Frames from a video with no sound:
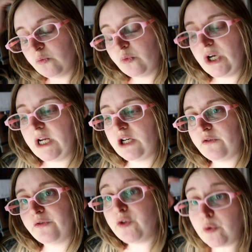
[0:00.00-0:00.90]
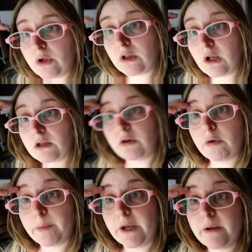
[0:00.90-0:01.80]
refuel a
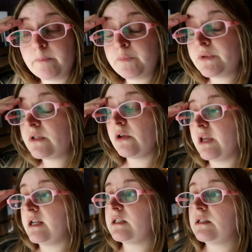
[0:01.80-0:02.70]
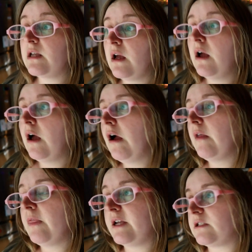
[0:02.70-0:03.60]
little bit. So that's
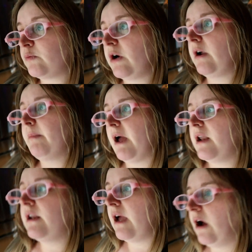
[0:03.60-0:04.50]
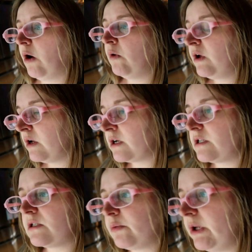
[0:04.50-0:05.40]
that's where I'm at now
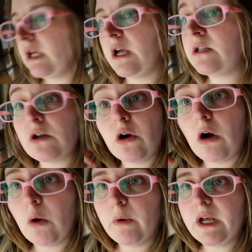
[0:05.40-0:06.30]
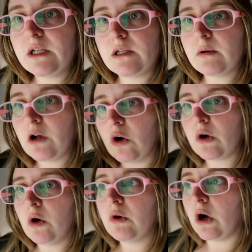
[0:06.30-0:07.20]
because the weekends are always
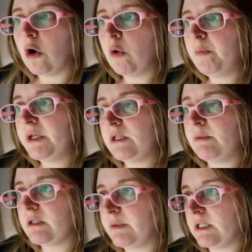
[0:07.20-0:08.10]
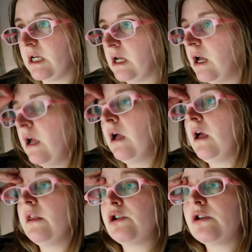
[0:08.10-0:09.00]
go, go, go, busy, busy, busy.
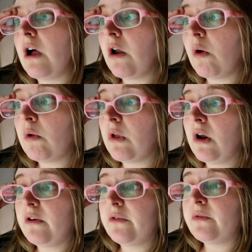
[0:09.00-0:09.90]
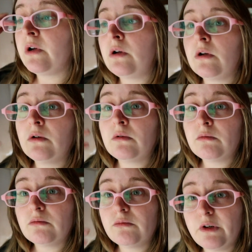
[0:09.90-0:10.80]
There's not a whole lot of
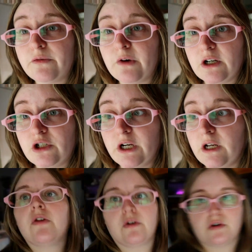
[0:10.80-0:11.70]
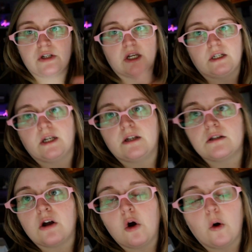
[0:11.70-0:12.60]
refreshing. Thursday,
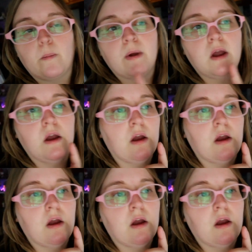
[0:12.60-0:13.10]
Dan's home